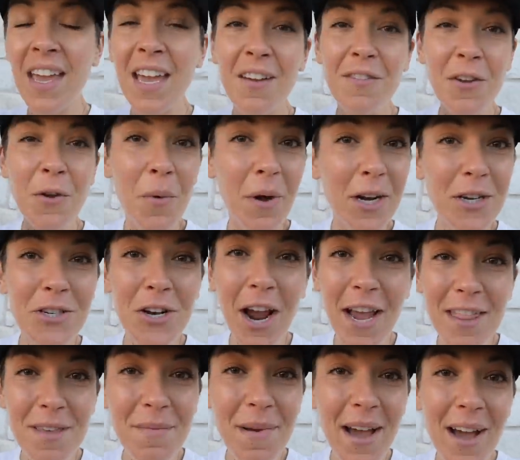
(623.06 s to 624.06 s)
If you want to
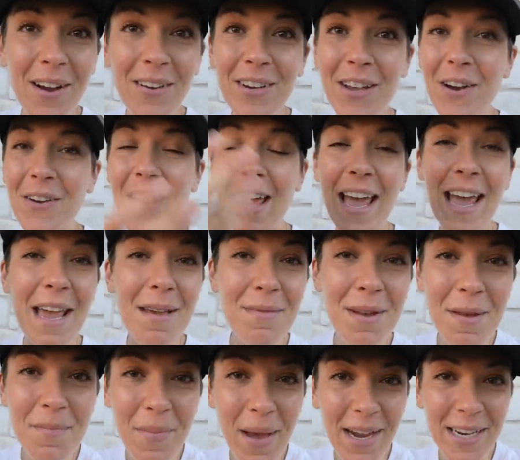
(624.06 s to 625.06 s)
try them out, go to
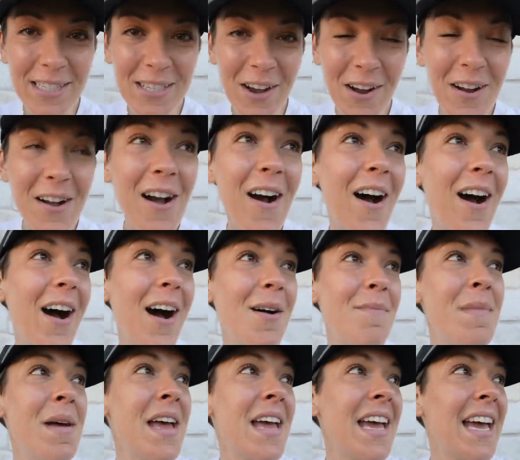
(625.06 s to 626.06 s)

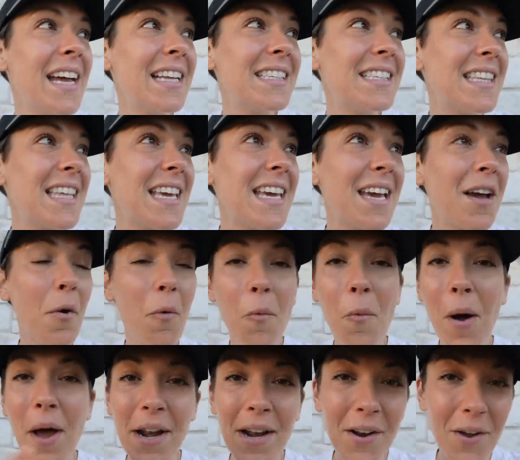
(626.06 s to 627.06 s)
eamonandbec.com. It's the
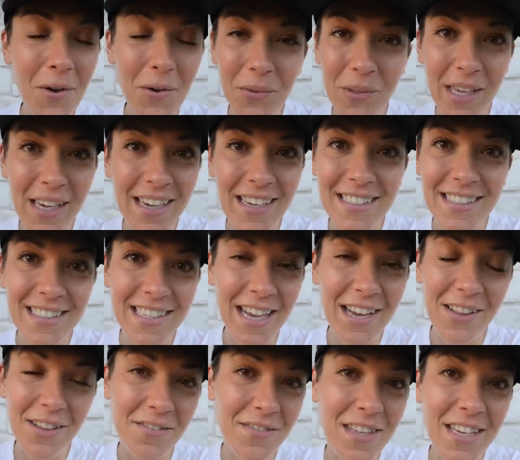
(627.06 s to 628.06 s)
one and only
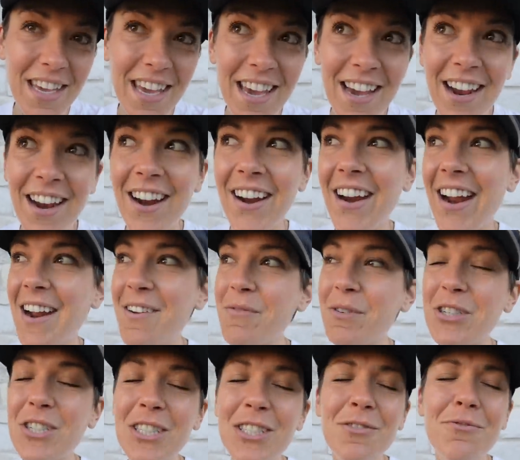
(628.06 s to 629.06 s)
sale of the year, and we're
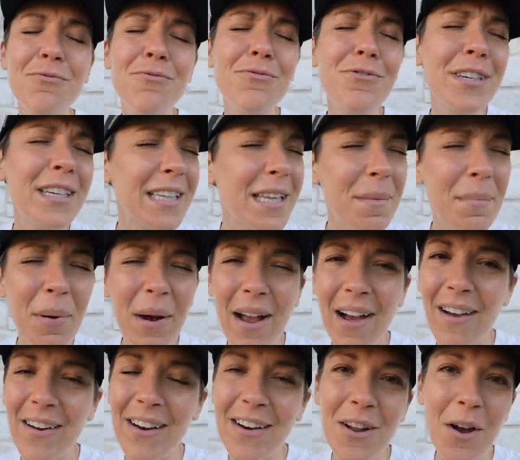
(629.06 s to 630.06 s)
just really
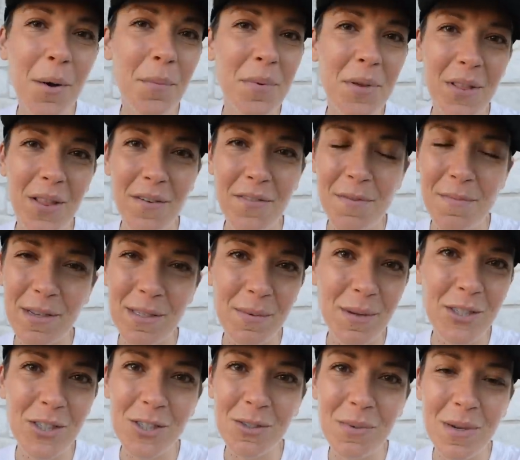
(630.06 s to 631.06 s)
proud and hope you love them as
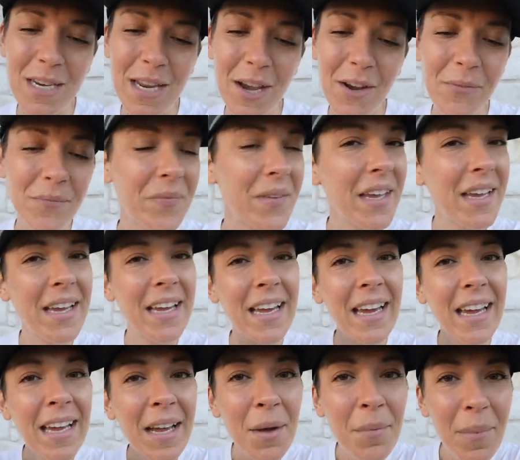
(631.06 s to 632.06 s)
much as we do.
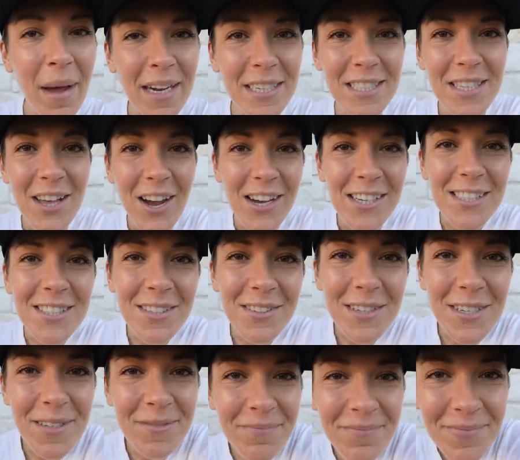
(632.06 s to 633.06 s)
Back to the hostel room.